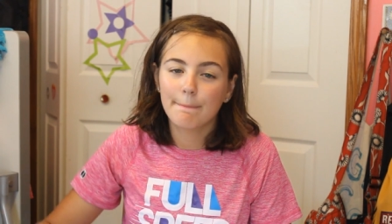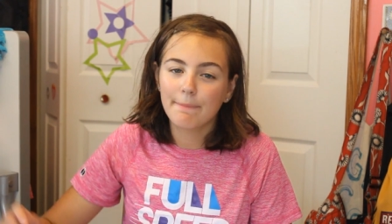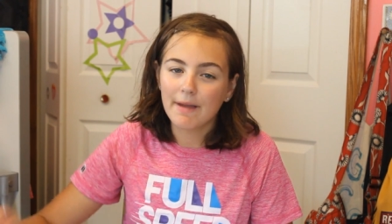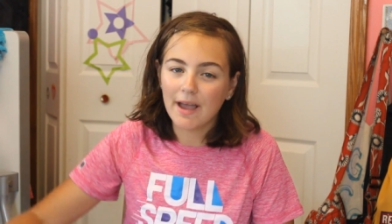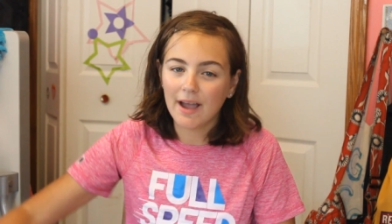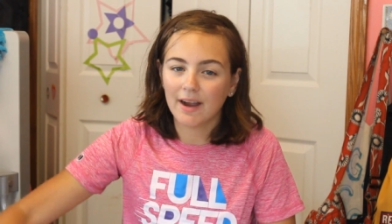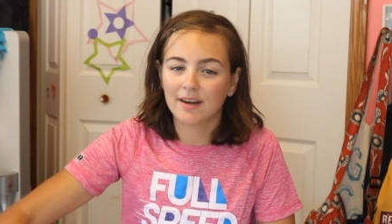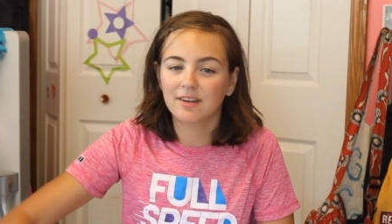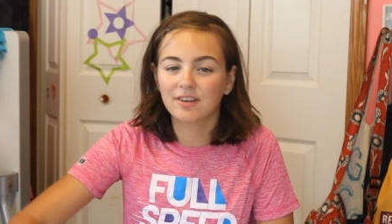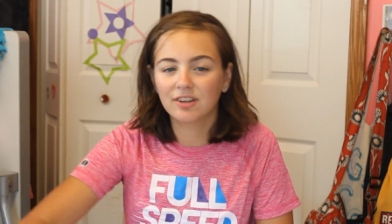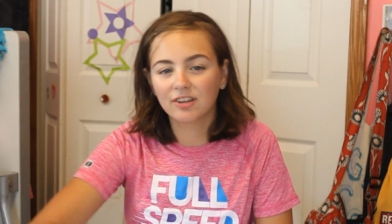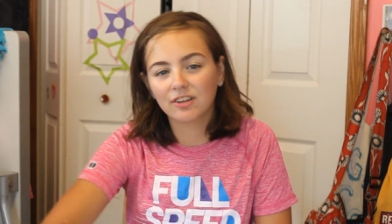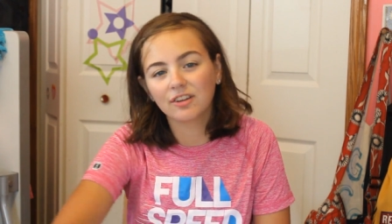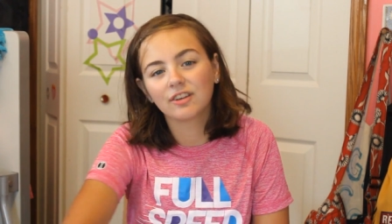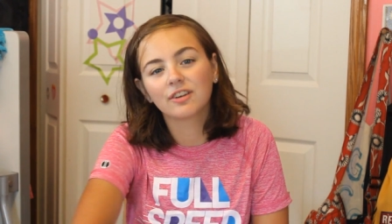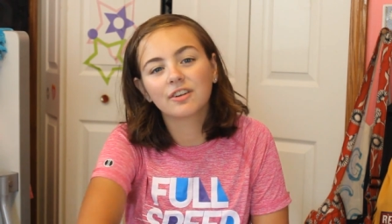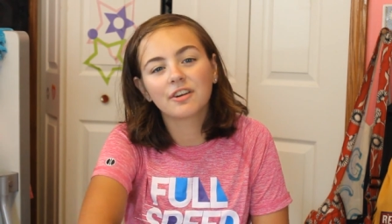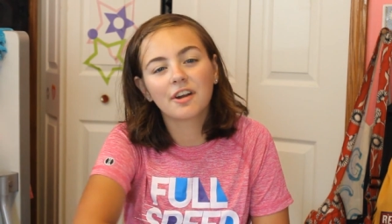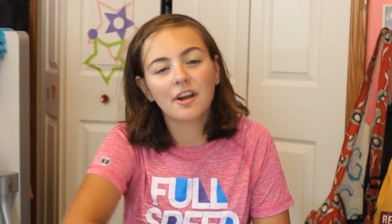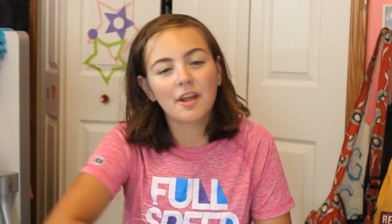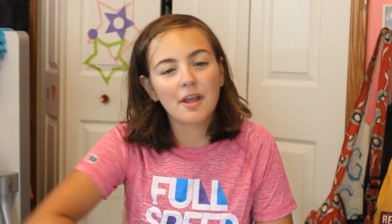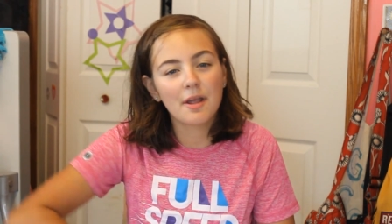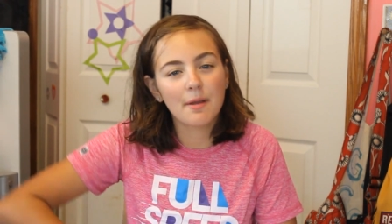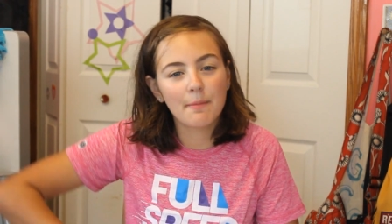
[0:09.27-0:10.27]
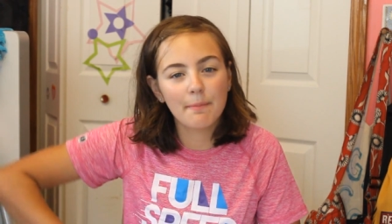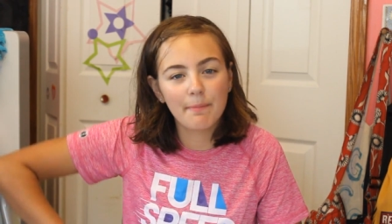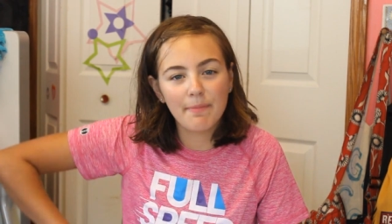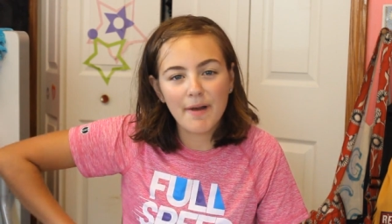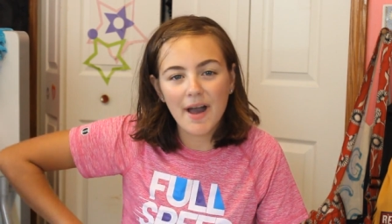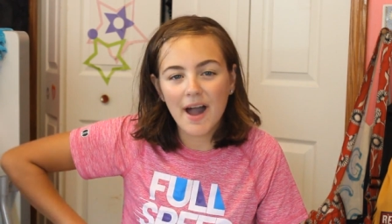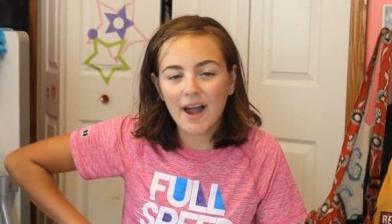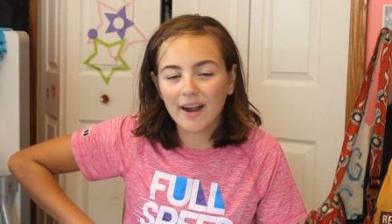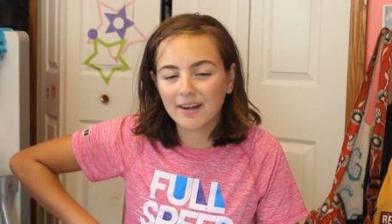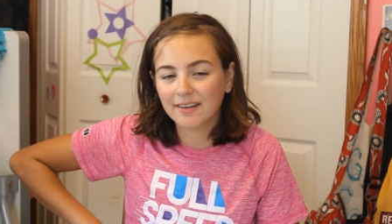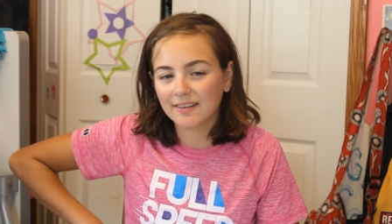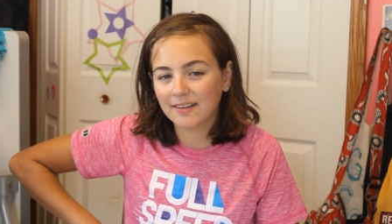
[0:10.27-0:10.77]
Back to learning,
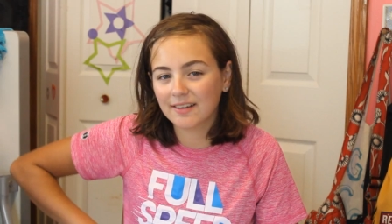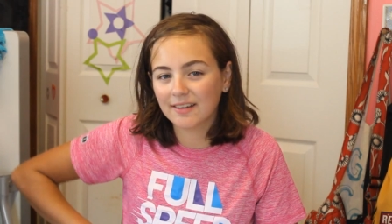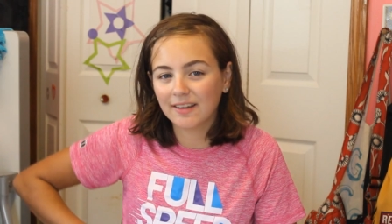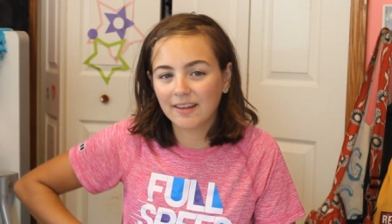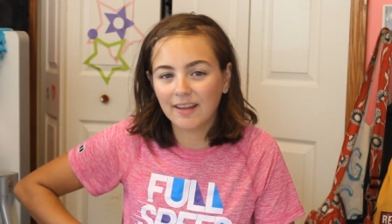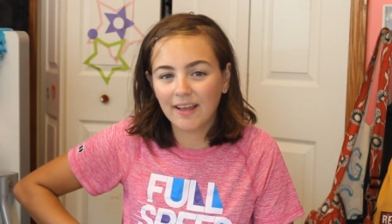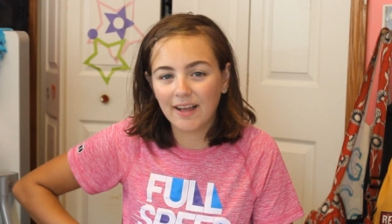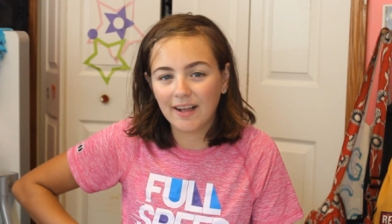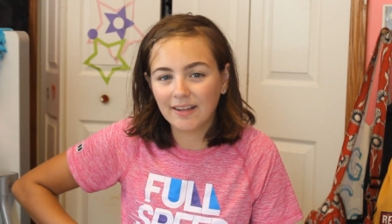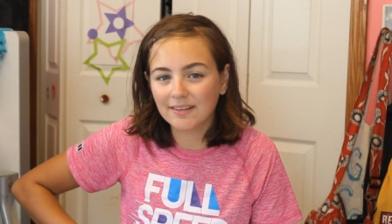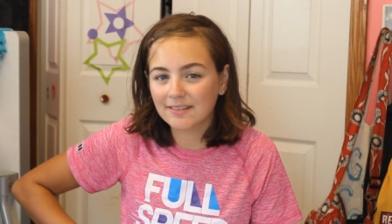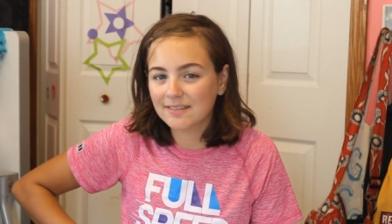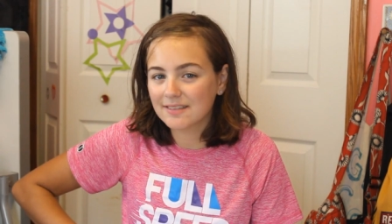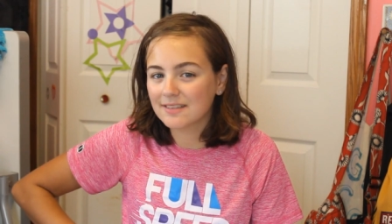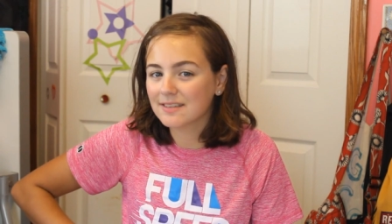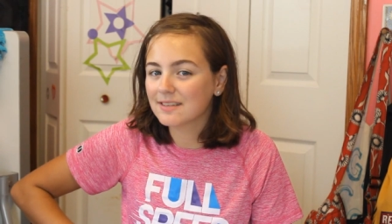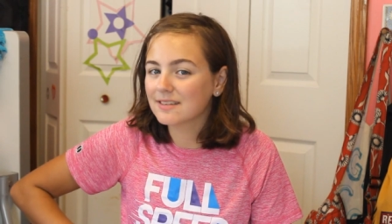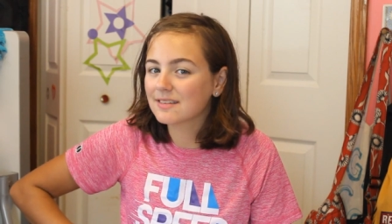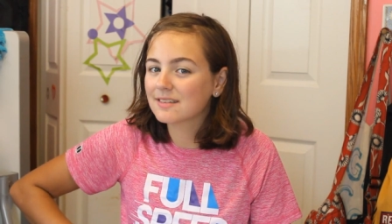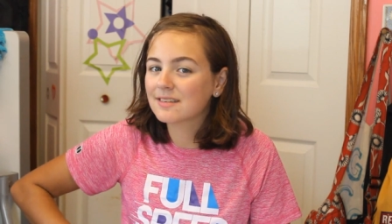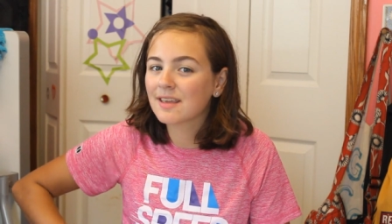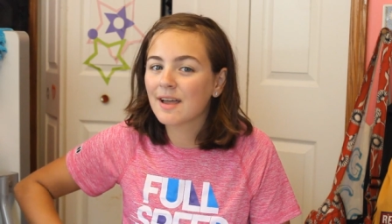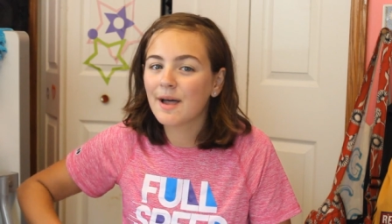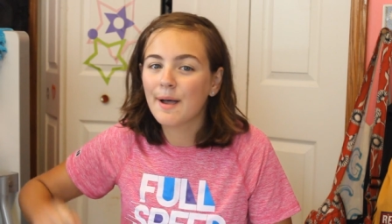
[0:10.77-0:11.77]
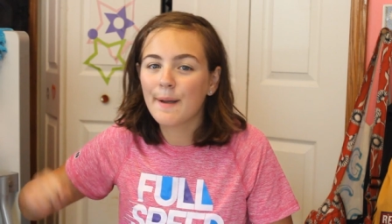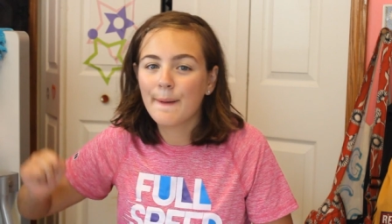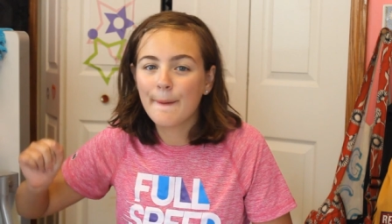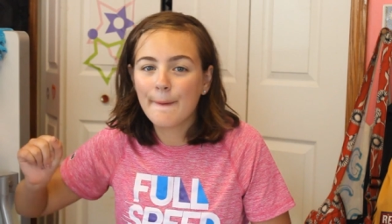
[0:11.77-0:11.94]
back to classes,